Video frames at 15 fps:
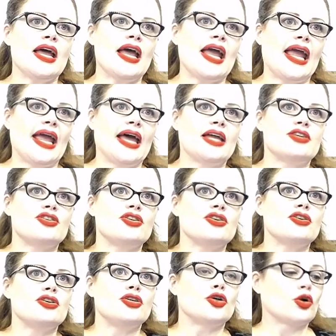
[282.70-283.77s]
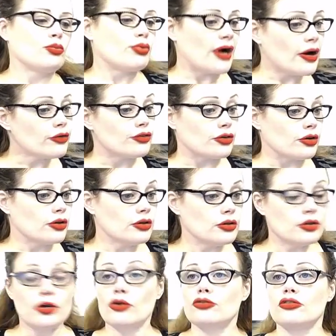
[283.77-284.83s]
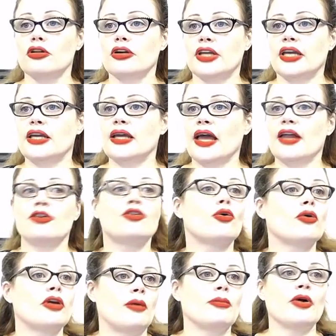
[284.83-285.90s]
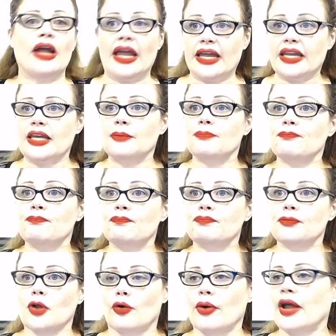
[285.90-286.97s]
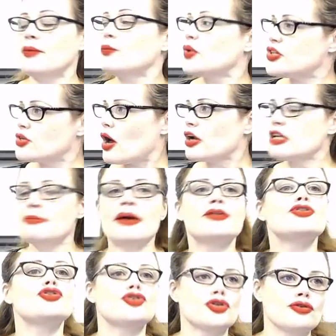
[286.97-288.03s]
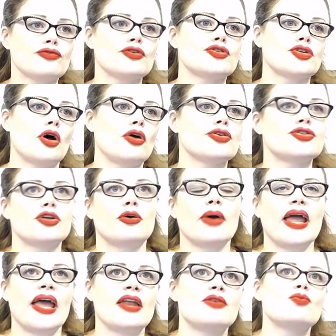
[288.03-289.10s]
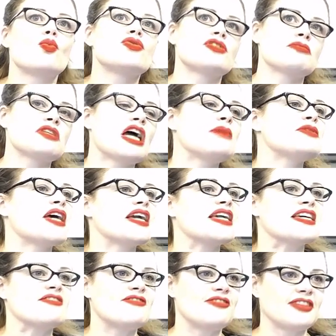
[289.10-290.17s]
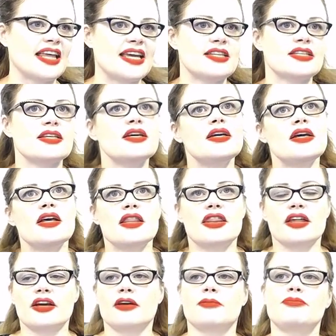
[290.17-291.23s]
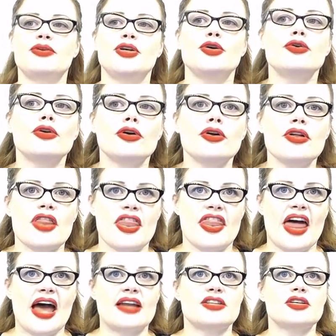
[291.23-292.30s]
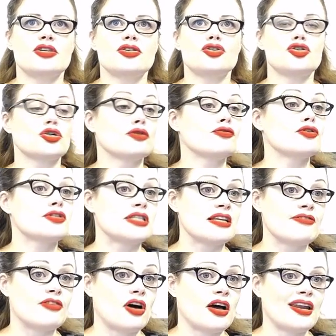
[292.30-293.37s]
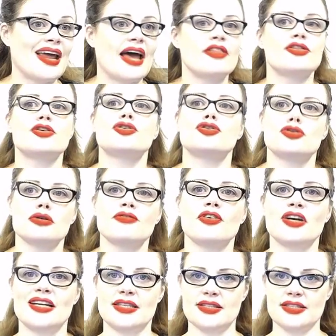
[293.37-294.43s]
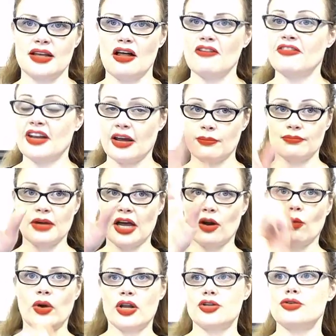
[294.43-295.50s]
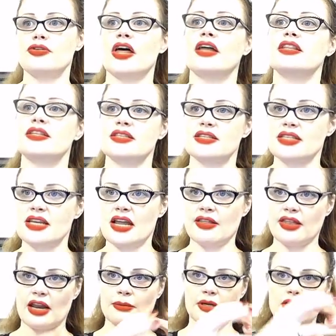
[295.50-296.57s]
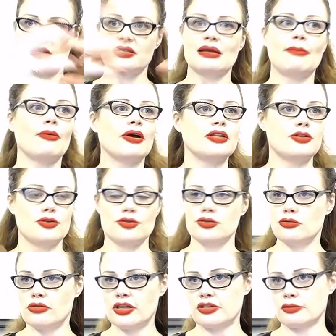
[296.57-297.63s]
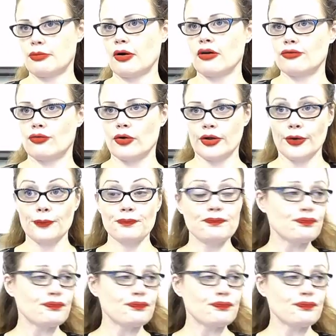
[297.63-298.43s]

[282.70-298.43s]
And your browser goes looking at door number 80 right? We talked about servers also, and sometimes I conflate the computer that servers live on and the server itself, and i I do not want to do that. This is the day that I'm going to separate those two things apart for you.